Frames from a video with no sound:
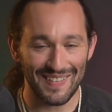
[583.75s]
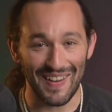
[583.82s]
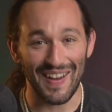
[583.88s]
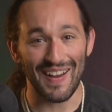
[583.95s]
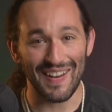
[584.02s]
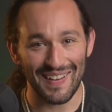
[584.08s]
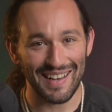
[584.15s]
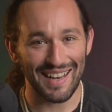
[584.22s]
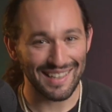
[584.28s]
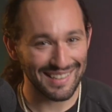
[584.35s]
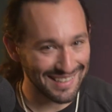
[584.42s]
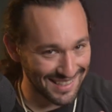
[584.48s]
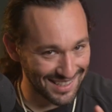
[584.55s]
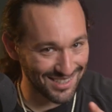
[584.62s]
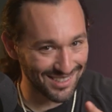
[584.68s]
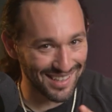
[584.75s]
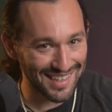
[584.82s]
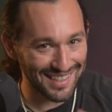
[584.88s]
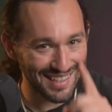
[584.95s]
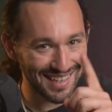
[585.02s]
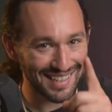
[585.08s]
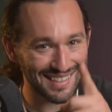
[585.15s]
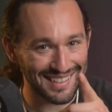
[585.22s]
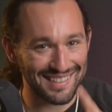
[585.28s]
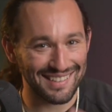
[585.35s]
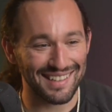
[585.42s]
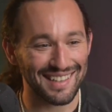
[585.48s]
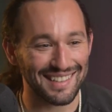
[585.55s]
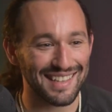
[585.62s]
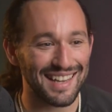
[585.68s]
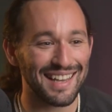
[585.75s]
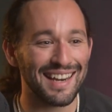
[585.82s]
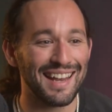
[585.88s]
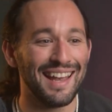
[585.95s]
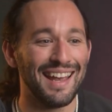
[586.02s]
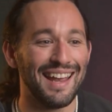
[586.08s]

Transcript: yeah, did you like that? Did you like that?